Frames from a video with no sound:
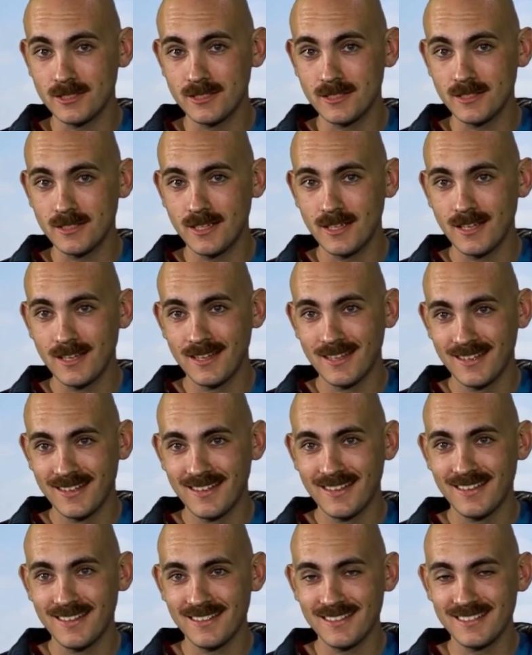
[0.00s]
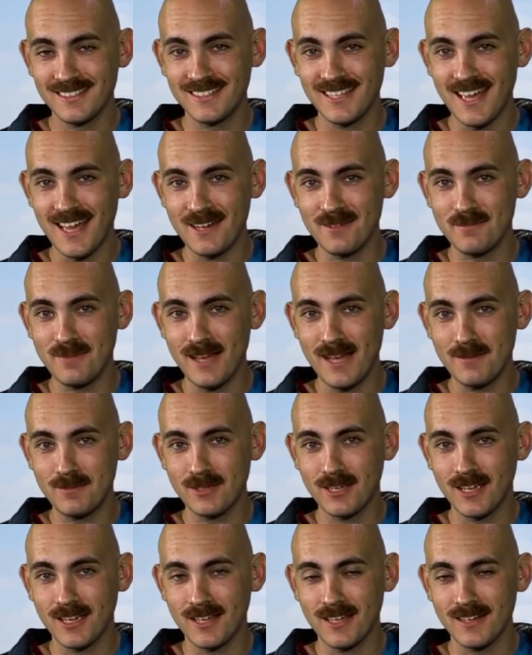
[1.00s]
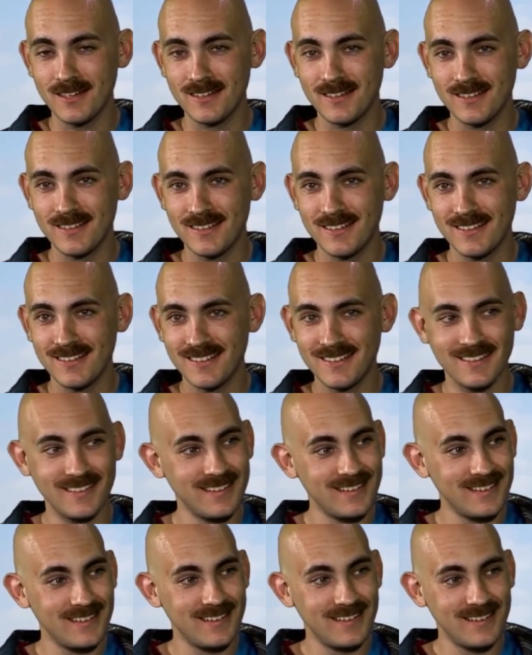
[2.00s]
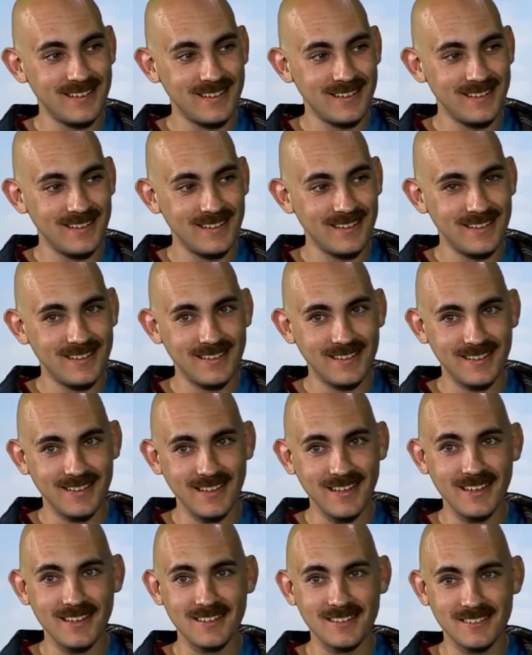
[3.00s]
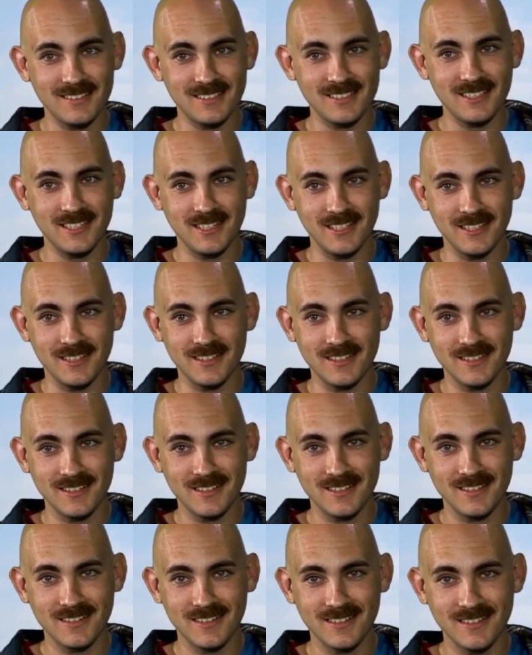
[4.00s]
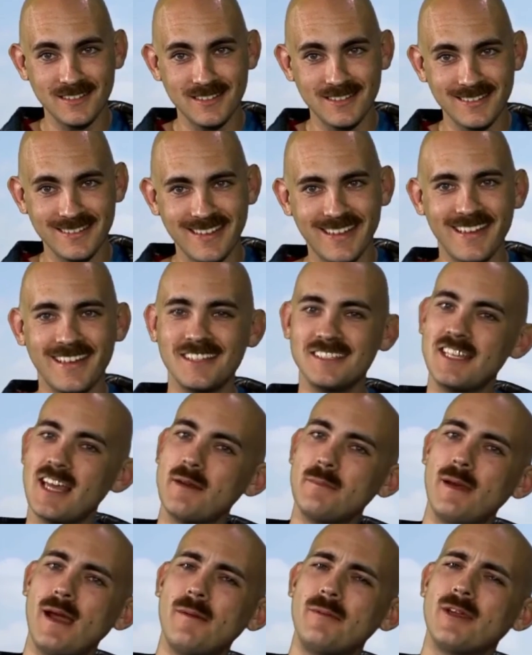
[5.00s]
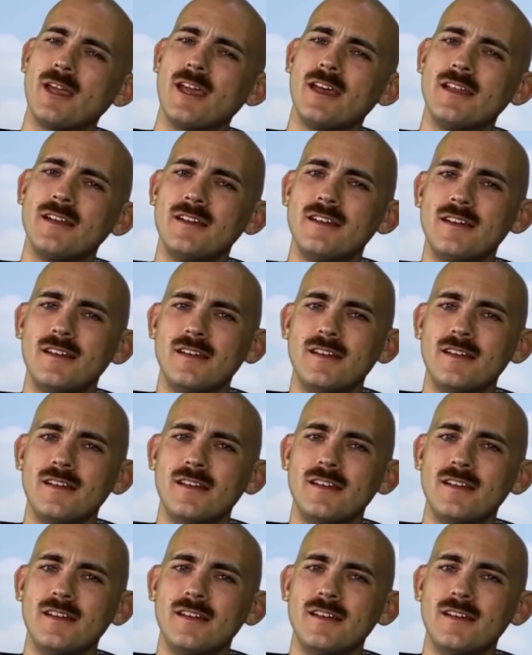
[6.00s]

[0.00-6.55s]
This is Adam Papagan. The city. It's Adam Papagan,